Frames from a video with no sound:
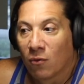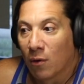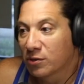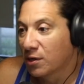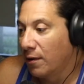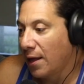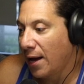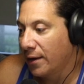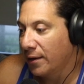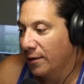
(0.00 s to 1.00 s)
was going
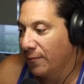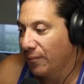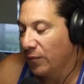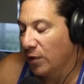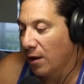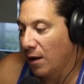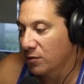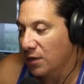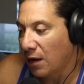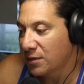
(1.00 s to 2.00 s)
on. I
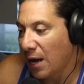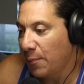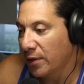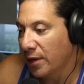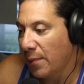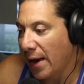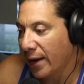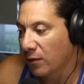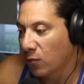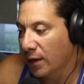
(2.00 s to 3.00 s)
was happy to get
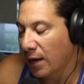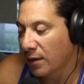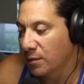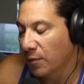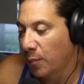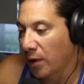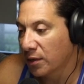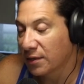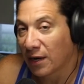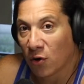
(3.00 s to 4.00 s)
back and work out at some of the
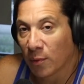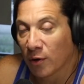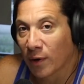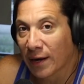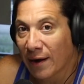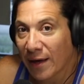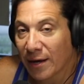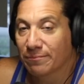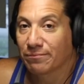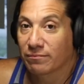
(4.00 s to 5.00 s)
parks that I normally work out
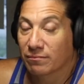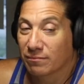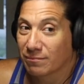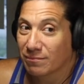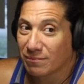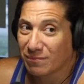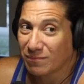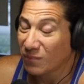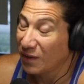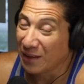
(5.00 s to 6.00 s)
at.
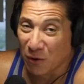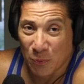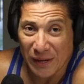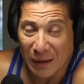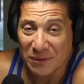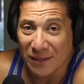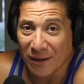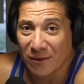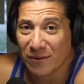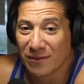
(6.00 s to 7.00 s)
They were pretty empty
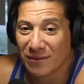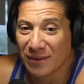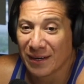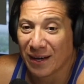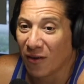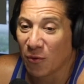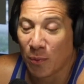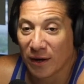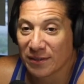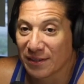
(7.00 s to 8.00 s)
though. All the
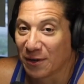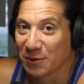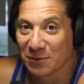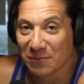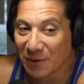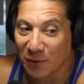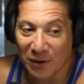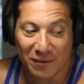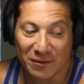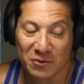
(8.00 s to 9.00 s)
parks, there was
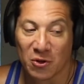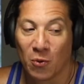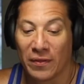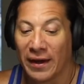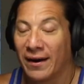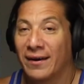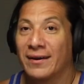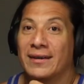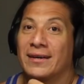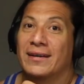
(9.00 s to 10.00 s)
no one there.
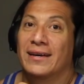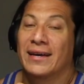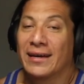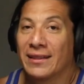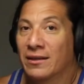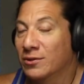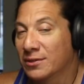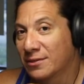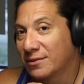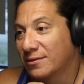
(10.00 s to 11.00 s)
And there
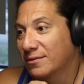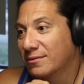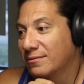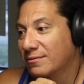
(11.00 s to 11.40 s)
was